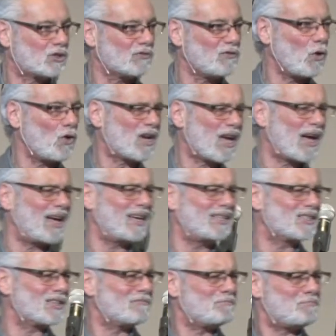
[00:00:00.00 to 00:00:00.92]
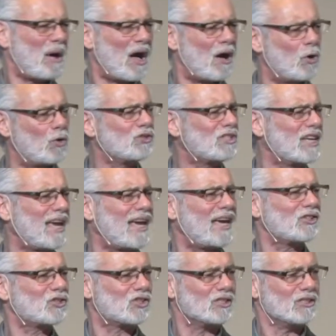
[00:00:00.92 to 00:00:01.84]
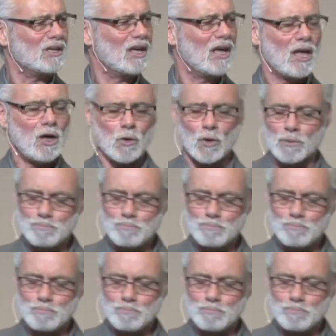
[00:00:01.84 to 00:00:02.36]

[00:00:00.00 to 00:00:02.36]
of all kinds of potash and or